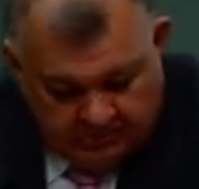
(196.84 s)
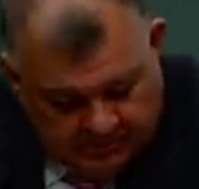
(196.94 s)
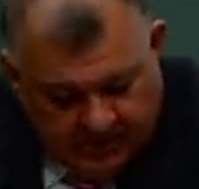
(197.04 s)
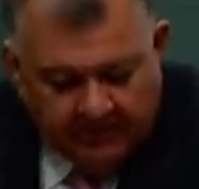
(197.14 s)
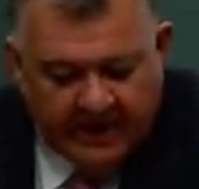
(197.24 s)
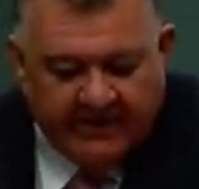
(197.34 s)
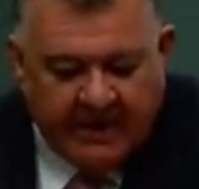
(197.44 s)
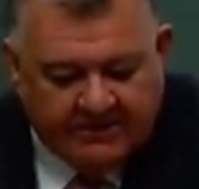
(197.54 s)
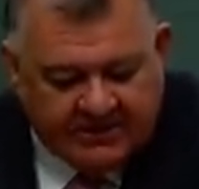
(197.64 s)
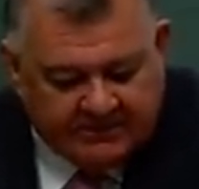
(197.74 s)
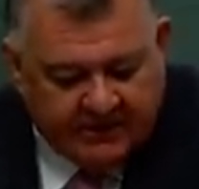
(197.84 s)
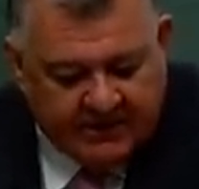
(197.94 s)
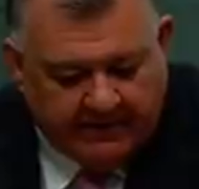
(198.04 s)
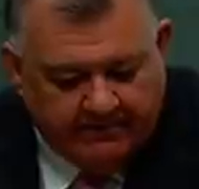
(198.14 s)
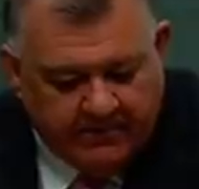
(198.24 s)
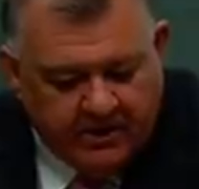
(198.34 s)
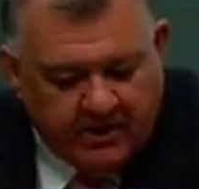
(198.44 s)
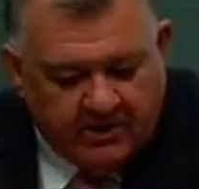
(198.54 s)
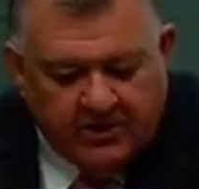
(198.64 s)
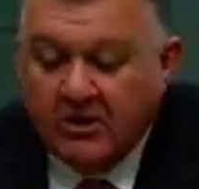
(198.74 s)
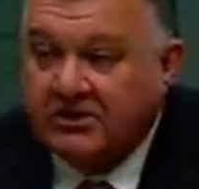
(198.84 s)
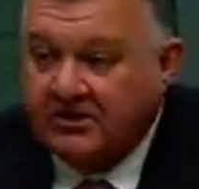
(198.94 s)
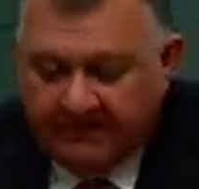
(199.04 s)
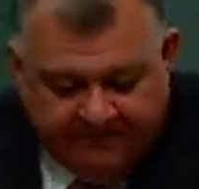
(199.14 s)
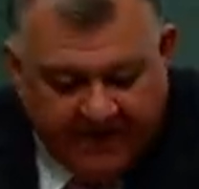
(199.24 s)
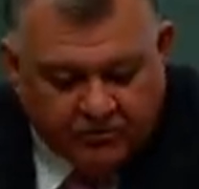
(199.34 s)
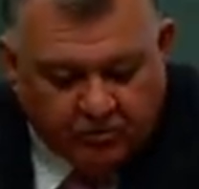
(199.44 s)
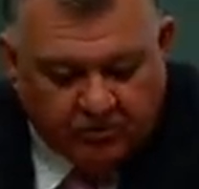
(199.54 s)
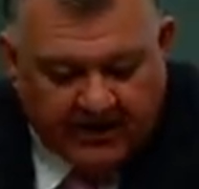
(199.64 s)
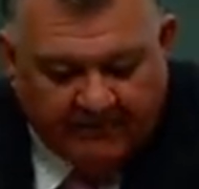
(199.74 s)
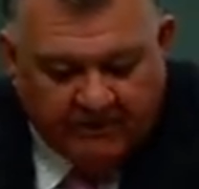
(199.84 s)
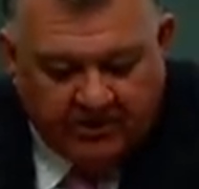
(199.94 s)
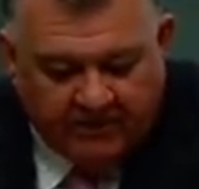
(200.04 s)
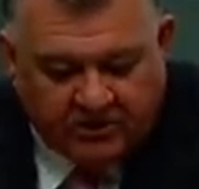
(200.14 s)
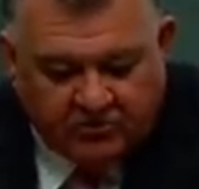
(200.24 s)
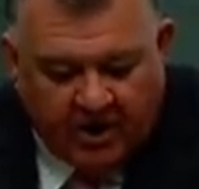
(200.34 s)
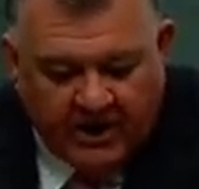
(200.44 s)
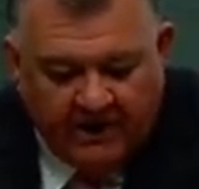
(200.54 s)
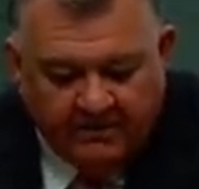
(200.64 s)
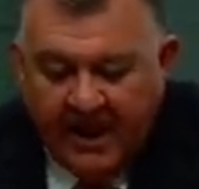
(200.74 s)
I'm getting there, Mr Speaker, notes that the federal government of Australia